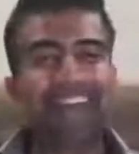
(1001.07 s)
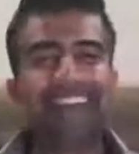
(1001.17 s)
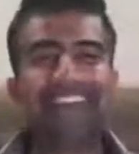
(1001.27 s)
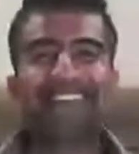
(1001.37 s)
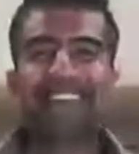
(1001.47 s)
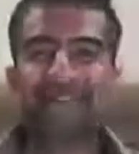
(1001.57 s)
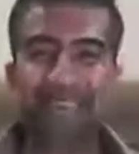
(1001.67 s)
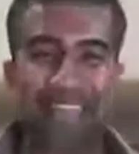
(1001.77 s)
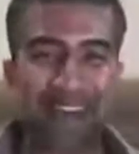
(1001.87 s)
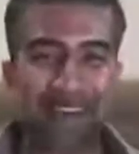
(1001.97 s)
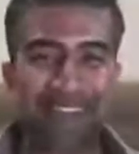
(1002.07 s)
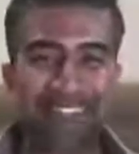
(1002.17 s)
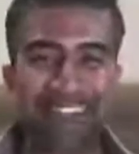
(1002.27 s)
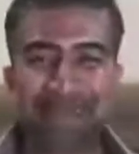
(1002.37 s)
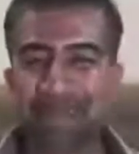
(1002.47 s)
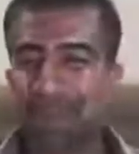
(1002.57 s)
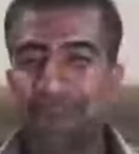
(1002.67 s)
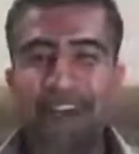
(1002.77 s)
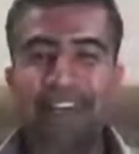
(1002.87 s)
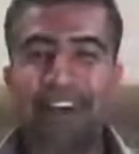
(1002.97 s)
save calories,
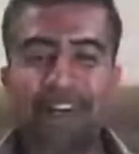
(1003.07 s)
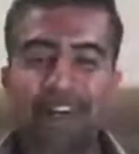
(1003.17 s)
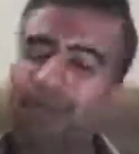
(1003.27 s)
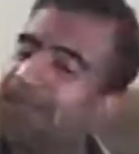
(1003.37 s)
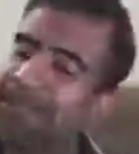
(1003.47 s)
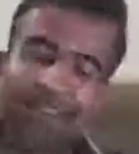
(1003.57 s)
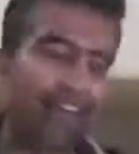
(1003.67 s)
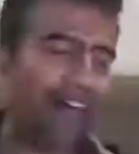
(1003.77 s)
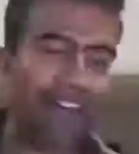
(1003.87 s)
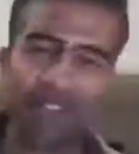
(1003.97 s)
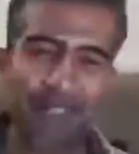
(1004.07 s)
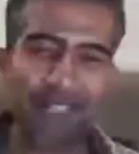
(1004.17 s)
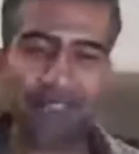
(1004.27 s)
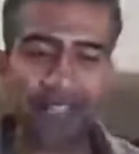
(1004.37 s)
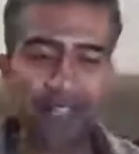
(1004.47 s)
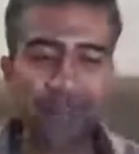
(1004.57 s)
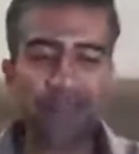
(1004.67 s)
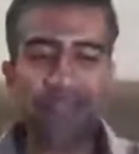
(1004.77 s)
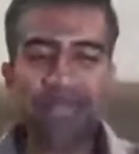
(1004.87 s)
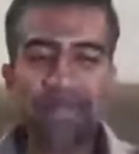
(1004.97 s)
improve our health, and all the other good stuff that comes
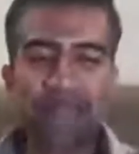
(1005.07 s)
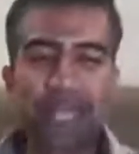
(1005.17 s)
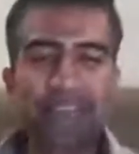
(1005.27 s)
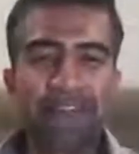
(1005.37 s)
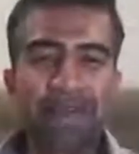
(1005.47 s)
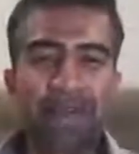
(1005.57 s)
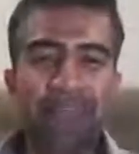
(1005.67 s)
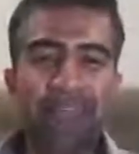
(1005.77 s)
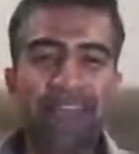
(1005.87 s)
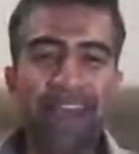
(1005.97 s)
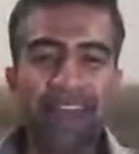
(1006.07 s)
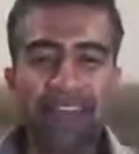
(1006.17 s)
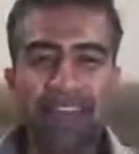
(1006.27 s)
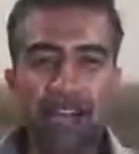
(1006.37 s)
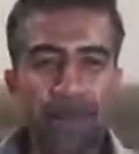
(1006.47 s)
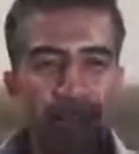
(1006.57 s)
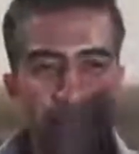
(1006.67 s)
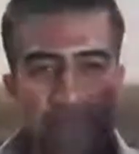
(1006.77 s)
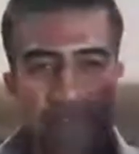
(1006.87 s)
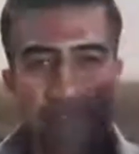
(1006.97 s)
with it. So that's it from me here. I hope
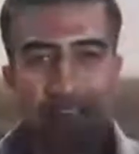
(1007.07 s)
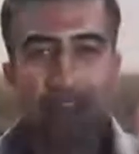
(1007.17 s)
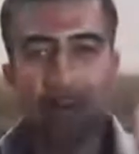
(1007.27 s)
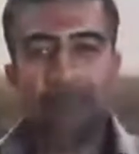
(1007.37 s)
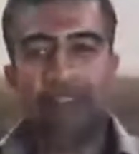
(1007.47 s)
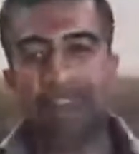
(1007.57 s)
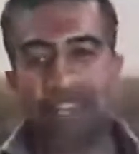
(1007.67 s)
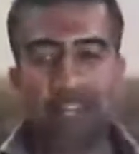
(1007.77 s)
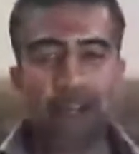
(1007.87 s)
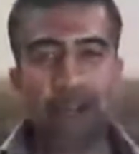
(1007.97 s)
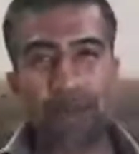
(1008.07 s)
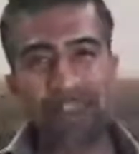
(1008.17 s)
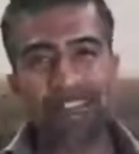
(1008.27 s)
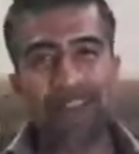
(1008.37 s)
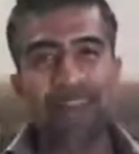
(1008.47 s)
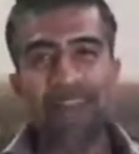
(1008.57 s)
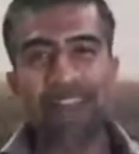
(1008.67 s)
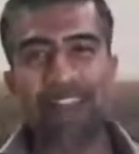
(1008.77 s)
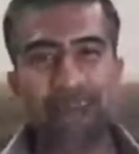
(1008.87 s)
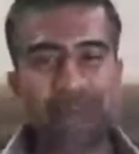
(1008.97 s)
that's been of help. Share your comments, leave a
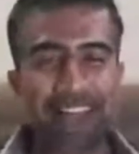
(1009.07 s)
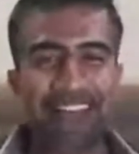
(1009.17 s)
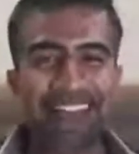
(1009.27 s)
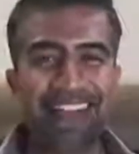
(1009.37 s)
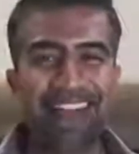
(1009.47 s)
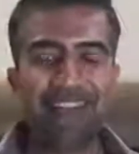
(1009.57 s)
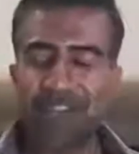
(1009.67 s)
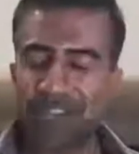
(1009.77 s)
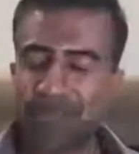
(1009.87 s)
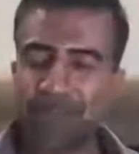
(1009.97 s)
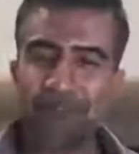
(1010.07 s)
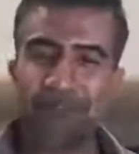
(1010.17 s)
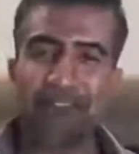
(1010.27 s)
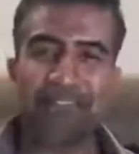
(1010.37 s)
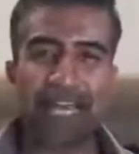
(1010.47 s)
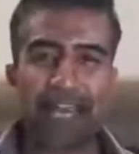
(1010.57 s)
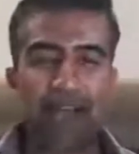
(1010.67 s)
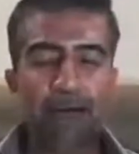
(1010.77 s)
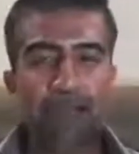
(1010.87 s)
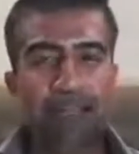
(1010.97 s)
little love and like, share this with your friends, and
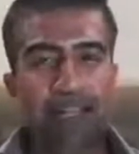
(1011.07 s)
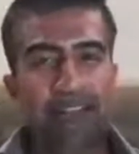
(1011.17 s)
I will